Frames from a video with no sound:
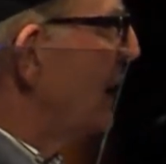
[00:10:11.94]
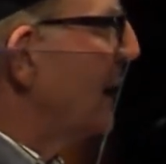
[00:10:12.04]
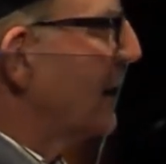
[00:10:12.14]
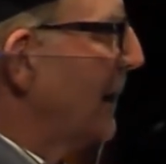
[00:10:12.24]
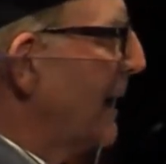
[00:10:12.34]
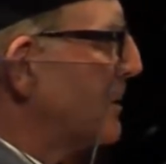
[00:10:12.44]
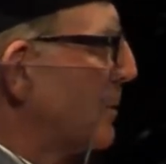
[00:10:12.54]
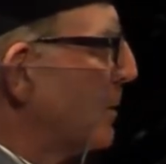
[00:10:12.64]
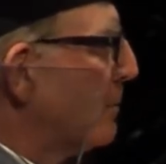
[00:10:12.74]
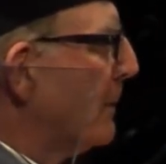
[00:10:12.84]
been in a
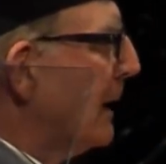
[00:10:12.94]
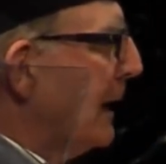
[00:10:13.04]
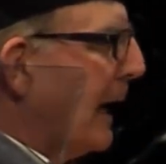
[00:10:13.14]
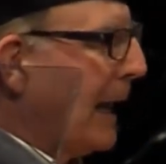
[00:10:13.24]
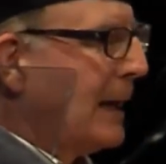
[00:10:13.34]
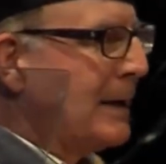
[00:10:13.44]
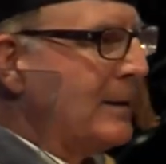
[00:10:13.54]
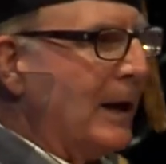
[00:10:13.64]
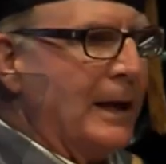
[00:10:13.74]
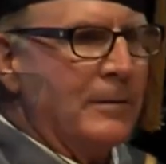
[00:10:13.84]
classroom,
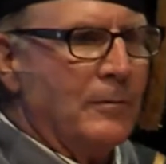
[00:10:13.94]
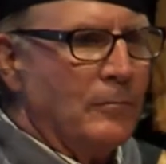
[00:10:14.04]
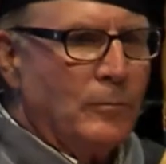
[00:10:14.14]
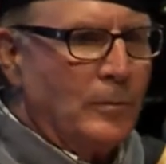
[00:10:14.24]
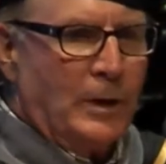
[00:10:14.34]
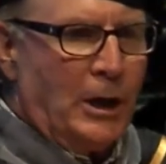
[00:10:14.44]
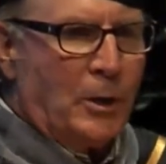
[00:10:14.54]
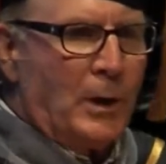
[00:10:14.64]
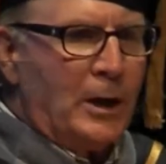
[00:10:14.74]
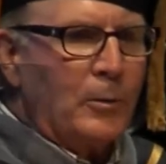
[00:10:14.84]
and
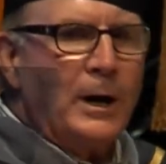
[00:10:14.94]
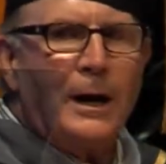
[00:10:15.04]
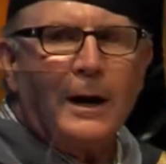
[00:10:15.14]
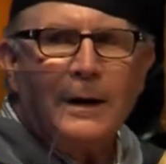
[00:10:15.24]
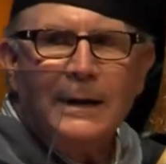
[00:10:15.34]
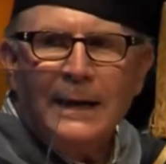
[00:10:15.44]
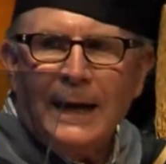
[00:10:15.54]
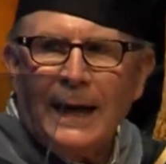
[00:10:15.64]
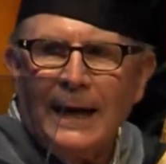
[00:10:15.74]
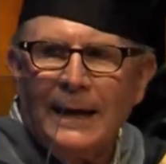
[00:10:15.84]
here we are.
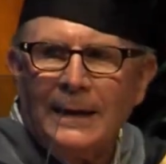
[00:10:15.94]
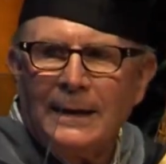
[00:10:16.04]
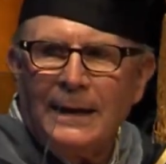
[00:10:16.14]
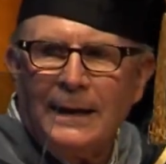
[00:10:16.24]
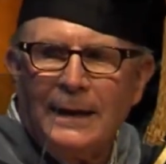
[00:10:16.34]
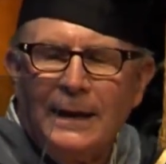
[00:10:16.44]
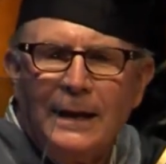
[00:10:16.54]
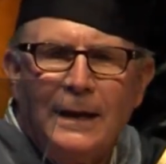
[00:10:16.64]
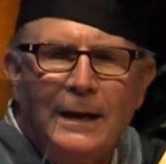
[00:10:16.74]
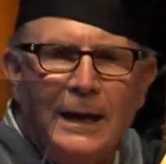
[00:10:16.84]
And
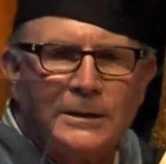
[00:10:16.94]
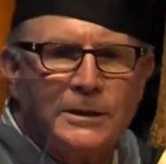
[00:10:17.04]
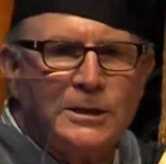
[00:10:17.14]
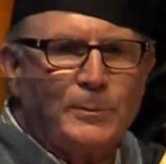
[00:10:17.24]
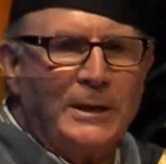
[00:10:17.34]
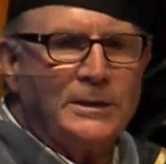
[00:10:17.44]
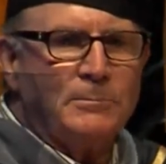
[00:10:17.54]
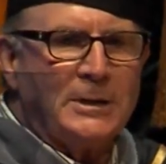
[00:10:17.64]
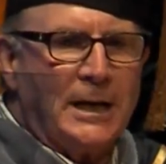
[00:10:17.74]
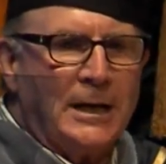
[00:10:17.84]
he actually spent
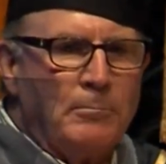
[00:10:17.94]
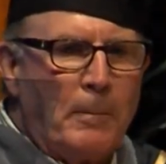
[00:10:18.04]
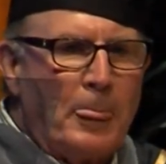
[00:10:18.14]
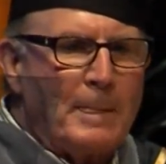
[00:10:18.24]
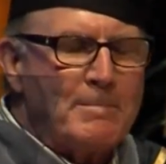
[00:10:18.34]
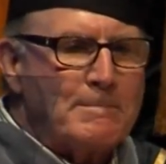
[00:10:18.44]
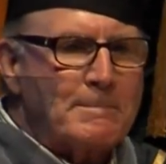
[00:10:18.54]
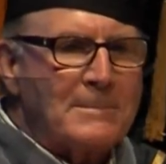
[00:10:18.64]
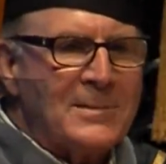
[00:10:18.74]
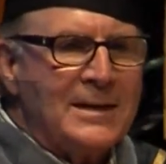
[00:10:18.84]
some time,
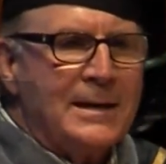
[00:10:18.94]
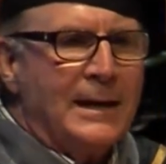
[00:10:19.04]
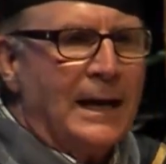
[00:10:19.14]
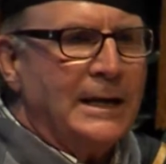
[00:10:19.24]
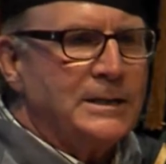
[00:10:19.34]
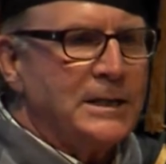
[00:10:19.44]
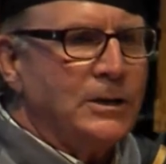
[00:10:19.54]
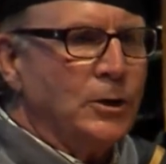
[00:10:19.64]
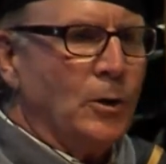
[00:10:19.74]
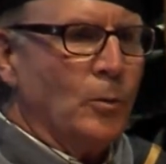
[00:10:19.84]
and he
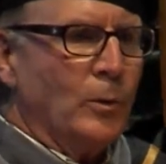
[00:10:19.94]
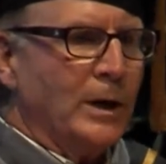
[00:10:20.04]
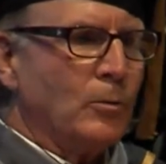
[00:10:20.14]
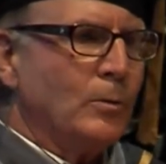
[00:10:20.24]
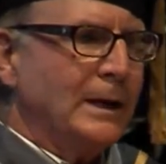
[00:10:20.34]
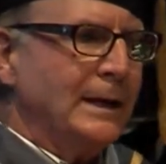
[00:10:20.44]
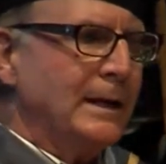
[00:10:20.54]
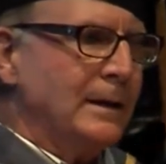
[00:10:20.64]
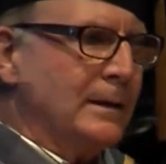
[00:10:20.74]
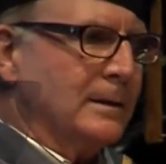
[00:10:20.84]
said, you know, we're
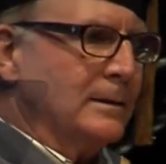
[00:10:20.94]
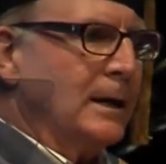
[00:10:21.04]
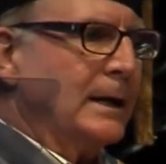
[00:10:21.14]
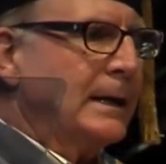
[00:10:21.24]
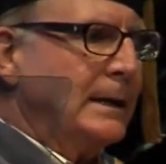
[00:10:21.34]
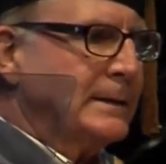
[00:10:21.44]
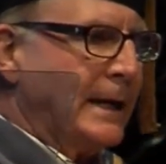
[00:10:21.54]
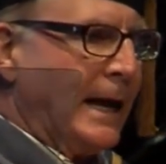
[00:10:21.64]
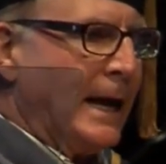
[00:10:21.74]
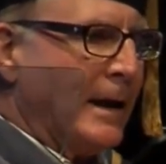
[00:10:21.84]
really lucky
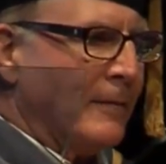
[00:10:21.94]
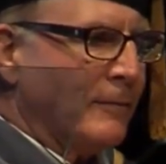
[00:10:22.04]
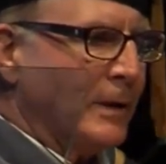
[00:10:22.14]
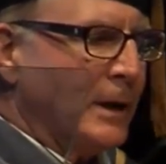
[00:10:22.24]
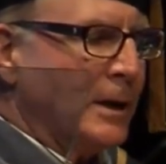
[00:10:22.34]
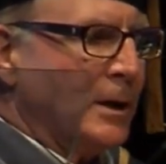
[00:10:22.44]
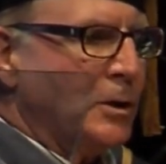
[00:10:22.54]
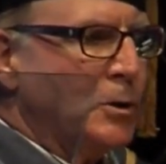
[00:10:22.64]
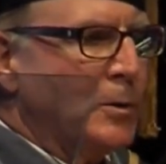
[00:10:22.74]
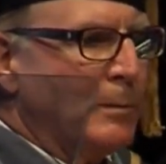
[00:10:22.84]
to have
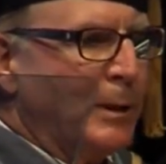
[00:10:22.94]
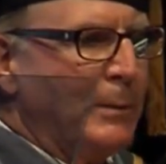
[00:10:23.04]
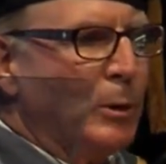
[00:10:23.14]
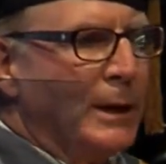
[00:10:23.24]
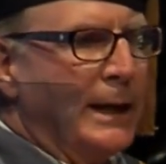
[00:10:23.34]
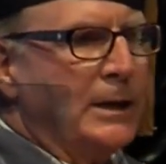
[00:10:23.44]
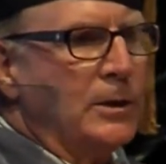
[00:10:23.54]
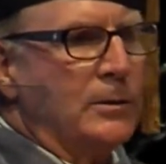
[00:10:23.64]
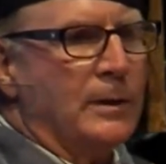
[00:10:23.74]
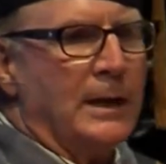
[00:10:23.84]
you and people like
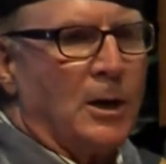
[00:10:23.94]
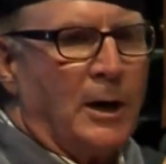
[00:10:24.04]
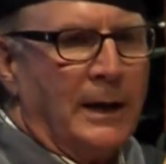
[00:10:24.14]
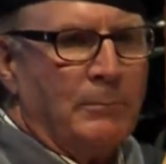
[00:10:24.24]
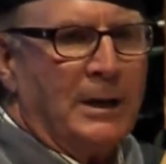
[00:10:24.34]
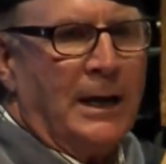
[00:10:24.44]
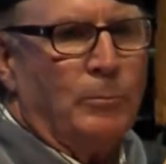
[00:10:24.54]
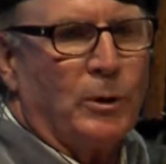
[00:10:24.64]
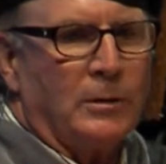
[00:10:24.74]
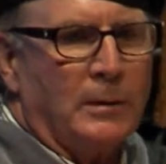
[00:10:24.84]
you in our
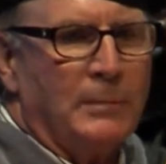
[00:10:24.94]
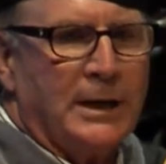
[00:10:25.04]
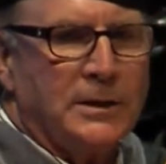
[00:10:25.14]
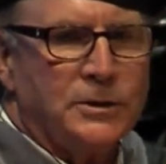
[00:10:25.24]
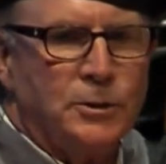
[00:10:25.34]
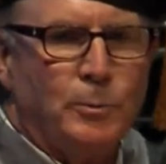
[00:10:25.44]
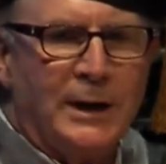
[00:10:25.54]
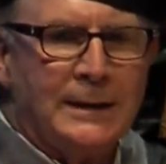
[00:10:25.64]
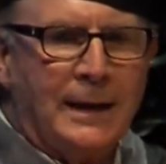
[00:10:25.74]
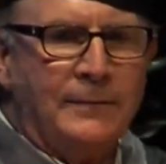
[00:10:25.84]
MBA program because you
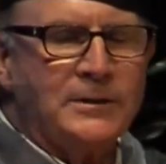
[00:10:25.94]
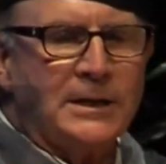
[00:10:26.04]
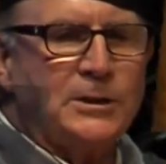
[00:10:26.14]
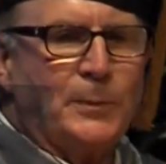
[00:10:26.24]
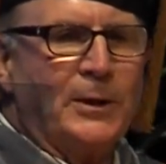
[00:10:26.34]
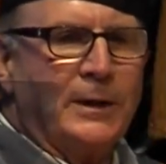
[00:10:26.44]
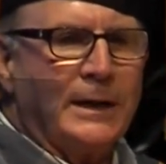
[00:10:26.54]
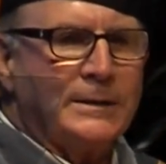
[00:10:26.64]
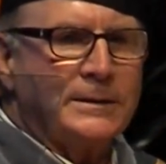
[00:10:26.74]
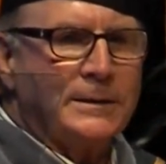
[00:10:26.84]
bring life's
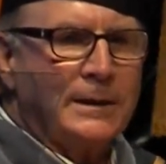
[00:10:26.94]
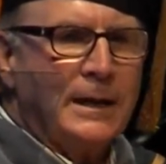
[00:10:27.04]
experience.